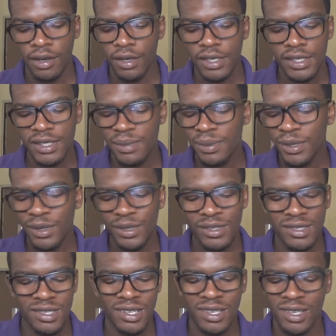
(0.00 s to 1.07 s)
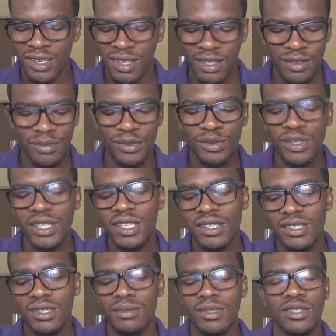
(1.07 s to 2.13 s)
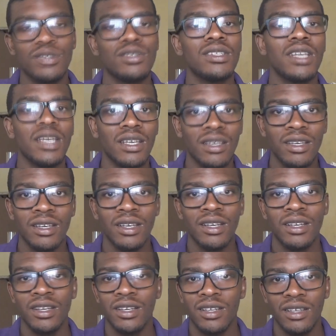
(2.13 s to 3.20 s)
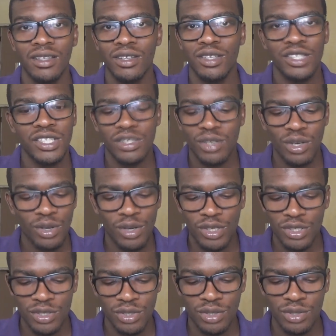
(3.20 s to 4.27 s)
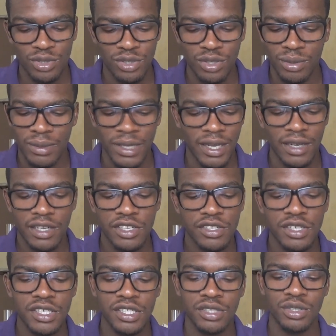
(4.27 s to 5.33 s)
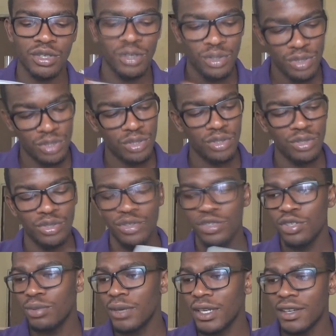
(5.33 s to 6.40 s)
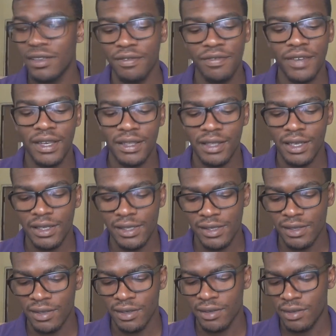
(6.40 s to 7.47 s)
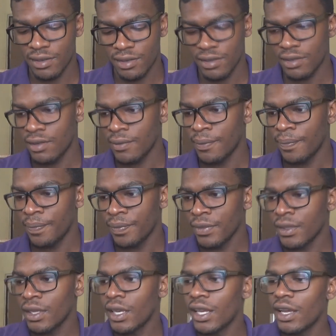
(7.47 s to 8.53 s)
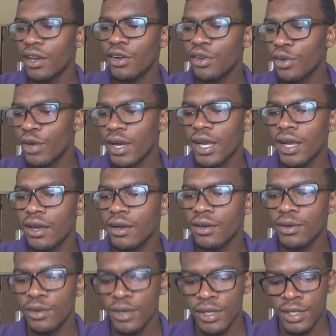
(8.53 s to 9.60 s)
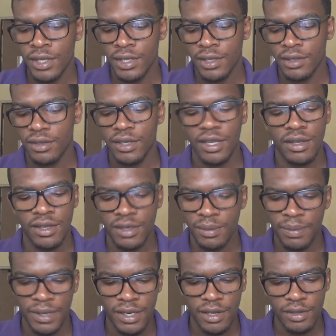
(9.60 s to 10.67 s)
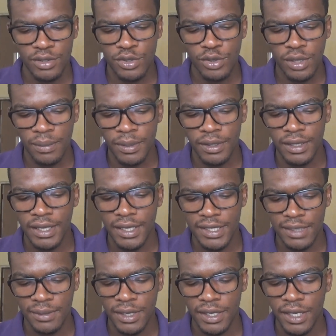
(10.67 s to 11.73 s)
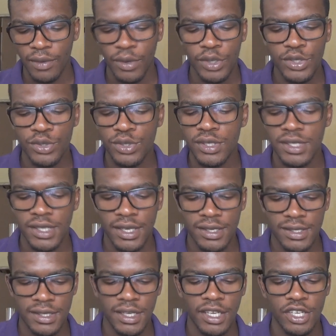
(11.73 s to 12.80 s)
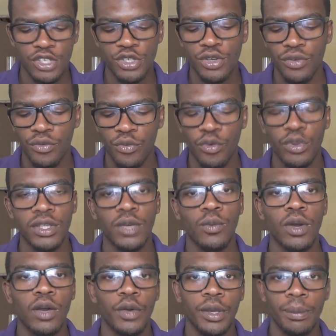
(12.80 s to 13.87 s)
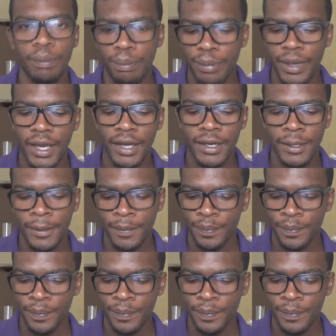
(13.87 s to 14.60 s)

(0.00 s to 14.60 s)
honestly because if you need something today you just go onto YouTube like literally just go to YouTube and find that and I don't know how okay but I'll talk about that some other day I want to discuss the issue of the Huawei ban